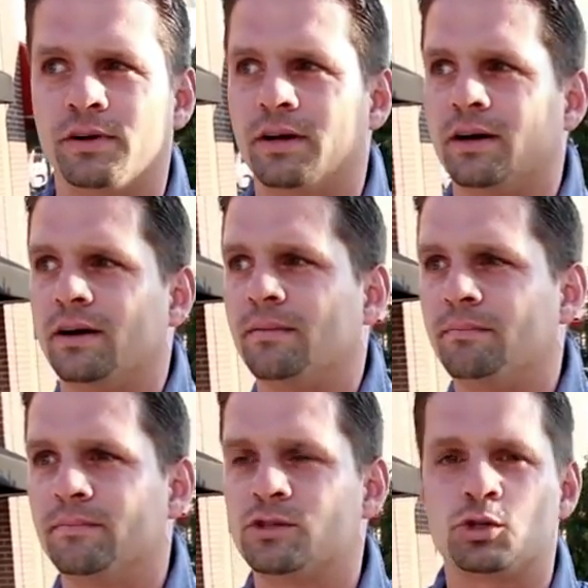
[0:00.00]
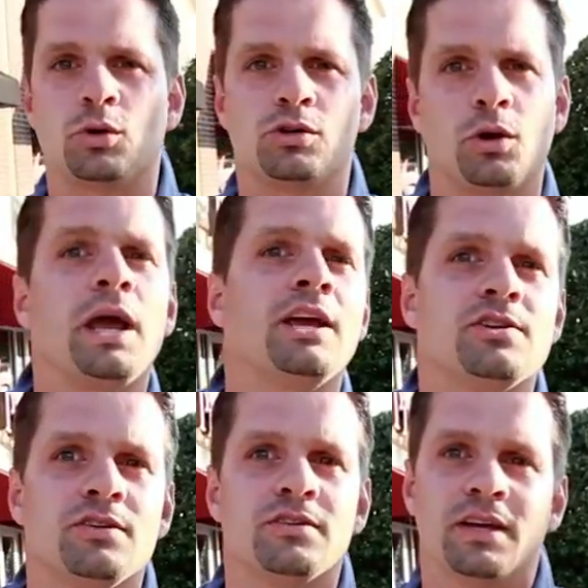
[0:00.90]
uh, stored
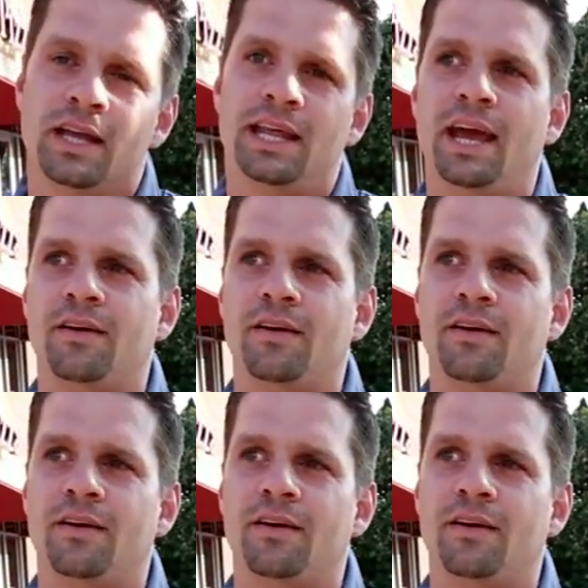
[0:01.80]
locations in the